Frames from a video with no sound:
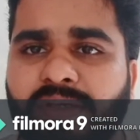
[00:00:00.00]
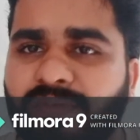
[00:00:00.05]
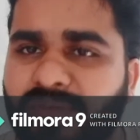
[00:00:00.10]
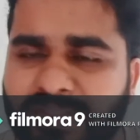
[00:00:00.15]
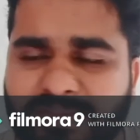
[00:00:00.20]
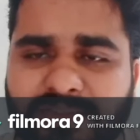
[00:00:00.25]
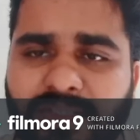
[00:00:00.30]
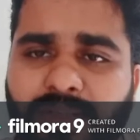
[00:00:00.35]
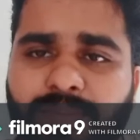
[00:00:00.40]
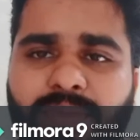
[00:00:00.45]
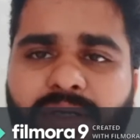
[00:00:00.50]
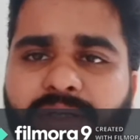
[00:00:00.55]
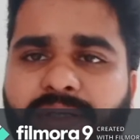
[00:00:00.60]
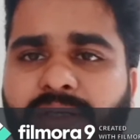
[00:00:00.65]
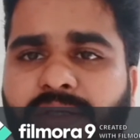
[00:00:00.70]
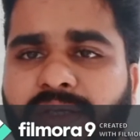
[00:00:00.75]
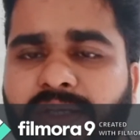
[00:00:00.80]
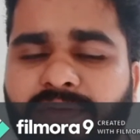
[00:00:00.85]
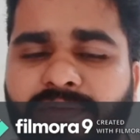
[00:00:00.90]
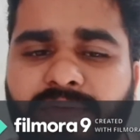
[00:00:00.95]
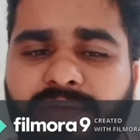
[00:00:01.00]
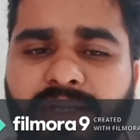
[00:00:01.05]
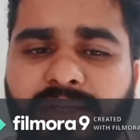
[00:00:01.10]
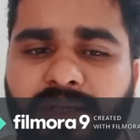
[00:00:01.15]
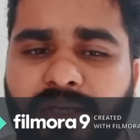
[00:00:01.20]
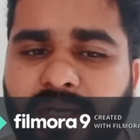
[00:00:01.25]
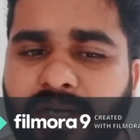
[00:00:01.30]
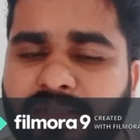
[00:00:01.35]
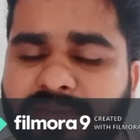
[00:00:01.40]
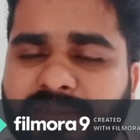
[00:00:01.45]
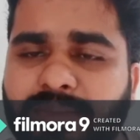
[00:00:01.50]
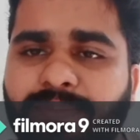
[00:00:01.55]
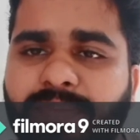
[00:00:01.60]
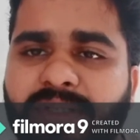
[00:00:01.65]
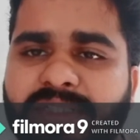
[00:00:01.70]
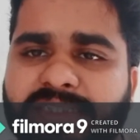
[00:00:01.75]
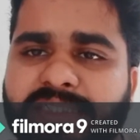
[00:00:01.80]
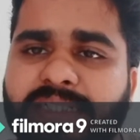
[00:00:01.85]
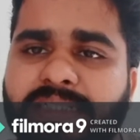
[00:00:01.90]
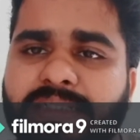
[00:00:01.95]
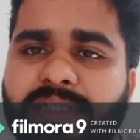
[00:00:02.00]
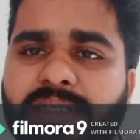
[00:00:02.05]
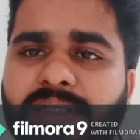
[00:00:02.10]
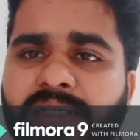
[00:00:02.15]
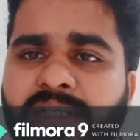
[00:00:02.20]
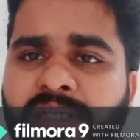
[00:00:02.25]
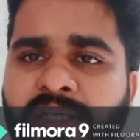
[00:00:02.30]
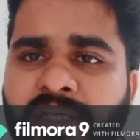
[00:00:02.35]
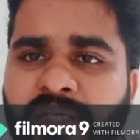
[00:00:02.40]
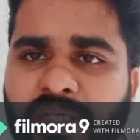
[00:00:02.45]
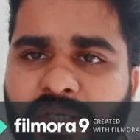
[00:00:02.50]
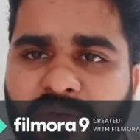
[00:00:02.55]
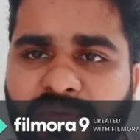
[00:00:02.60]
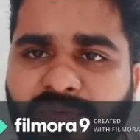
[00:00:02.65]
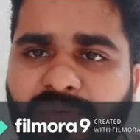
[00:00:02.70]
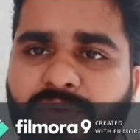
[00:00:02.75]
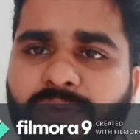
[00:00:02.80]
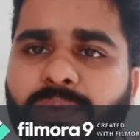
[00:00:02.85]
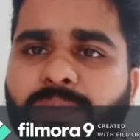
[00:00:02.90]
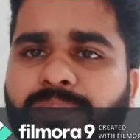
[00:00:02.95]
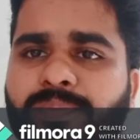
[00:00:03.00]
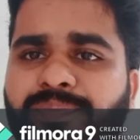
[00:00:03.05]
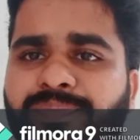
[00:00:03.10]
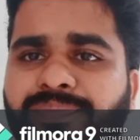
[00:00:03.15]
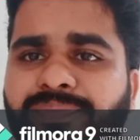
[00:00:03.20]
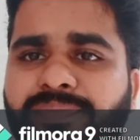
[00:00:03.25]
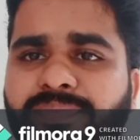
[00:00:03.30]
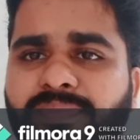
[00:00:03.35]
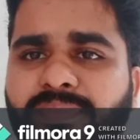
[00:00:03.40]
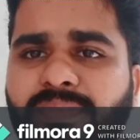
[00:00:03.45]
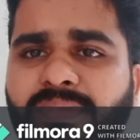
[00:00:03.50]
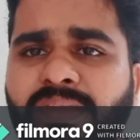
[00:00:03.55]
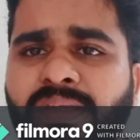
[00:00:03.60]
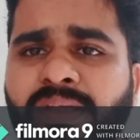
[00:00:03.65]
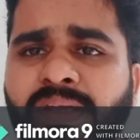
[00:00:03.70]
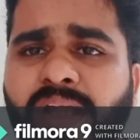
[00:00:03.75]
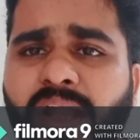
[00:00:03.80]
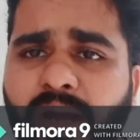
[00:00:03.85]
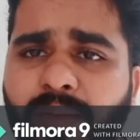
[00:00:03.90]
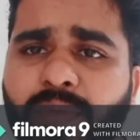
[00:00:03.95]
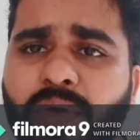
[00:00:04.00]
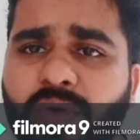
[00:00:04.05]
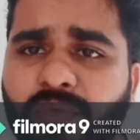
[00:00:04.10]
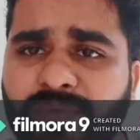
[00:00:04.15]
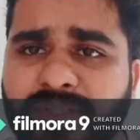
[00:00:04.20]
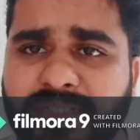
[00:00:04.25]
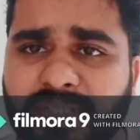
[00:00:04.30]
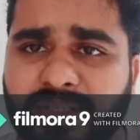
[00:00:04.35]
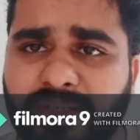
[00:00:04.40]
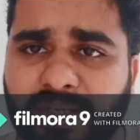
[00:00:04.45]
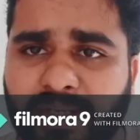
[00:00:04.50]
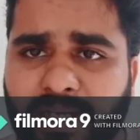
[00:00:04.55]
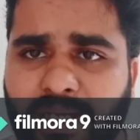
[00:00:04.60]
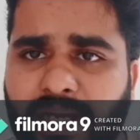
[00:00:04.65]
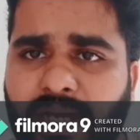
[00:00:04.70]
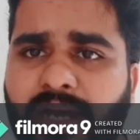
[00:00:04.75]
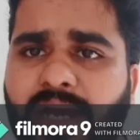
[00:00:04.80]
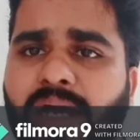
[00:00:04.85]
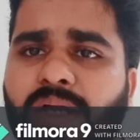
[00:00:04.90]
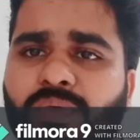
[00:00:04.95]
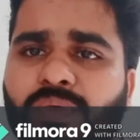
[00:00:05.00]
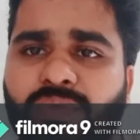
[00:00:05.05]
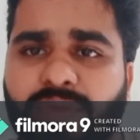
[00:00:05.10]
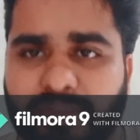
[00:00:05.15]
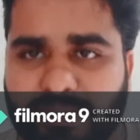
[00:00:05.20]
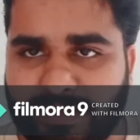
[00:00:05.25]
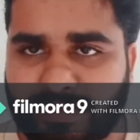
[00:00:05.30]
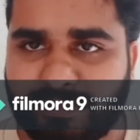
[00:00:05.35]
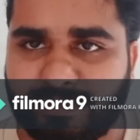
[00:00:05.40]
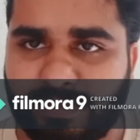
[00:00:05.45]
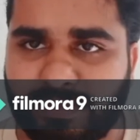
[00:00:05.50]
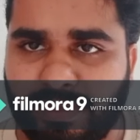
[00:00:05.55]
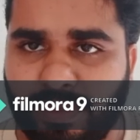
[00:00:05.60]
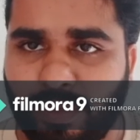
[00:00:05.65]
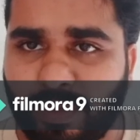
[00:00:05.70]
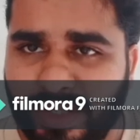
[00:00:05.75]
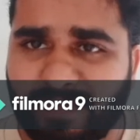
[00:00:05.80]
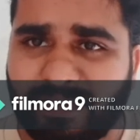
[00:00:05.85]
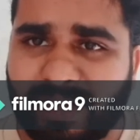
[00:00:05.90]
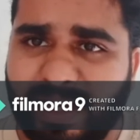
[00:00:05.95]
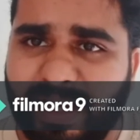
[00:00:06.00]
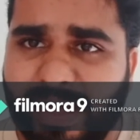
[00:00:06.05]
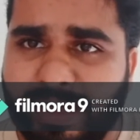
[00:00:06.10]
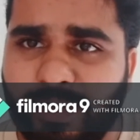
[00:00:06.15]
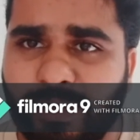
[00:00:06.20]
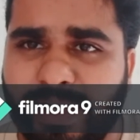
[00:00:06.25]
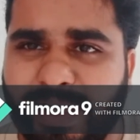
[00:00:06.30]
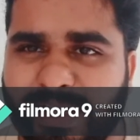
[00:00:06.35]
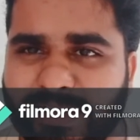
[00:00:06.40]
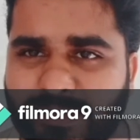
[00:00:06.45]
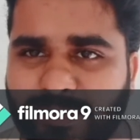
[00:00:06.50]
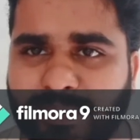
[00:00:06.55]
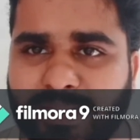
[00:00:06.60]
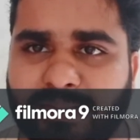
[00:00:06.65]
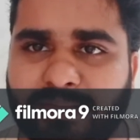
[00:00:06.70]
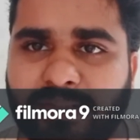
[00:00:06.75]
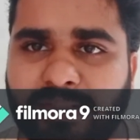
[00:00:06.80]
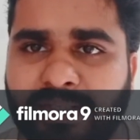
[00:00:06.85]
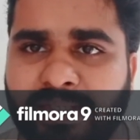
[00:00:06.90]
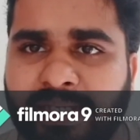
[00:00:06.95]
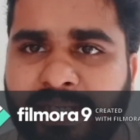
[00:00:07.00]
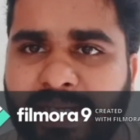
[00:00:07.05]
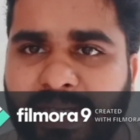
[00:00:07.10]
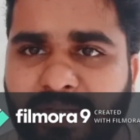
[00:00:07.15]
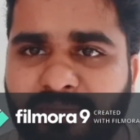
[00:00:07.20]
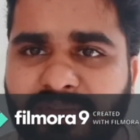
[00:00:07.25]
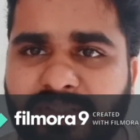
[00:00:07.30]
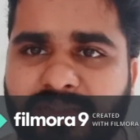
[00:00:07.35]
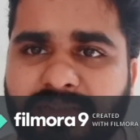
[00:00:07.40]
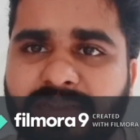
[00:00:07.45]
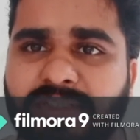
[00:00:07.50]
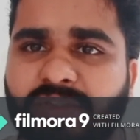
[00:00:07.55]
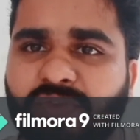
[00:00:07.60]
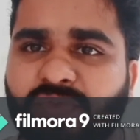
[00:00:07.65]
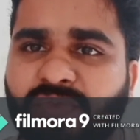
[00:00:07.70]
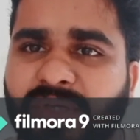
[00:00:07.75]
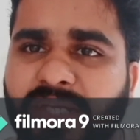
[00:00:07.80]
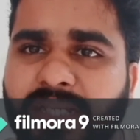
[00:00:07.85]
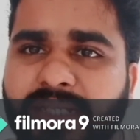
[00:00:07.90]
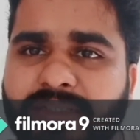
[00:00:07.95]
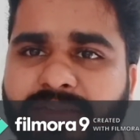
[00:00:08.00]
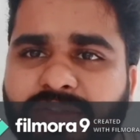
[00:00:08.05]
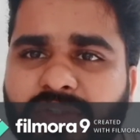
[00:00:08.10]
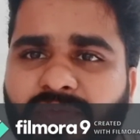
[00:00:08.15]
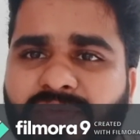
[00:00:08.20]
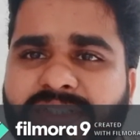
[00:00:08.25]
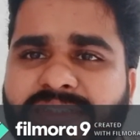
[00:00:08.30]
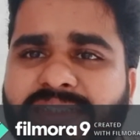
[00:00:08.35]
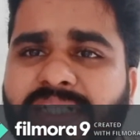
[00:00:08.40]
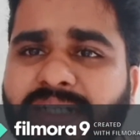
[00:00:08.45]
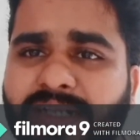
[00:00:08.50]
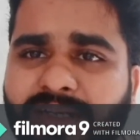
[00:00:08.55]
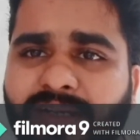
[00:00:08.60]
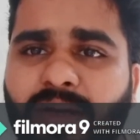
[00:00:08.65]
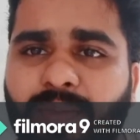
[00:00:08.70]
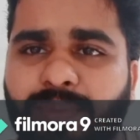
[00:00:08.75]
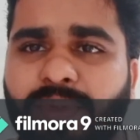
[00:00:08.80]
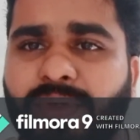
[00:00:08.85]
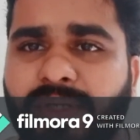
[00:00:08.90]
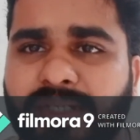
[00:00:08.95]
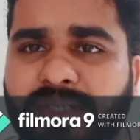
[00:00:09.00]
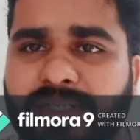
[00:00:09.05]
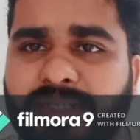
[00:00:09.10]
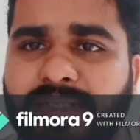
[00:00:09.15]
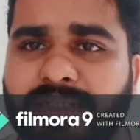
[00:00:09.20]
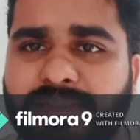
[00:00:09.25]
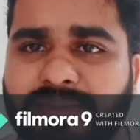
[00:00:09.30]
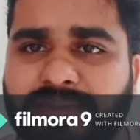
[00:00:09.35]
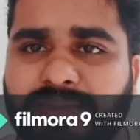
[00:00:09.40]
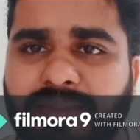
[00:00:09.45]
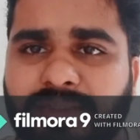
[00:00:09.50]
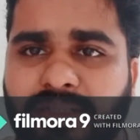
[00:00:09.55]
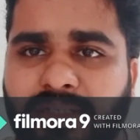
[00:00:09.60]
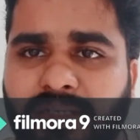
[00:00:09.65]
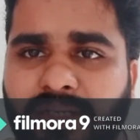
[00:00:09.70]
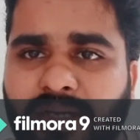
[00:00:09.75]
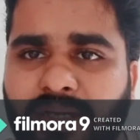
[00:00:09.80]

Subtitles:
For example, you can very simply say that if you come out with an artwork or even an advertisement in which those feelings of a certain community is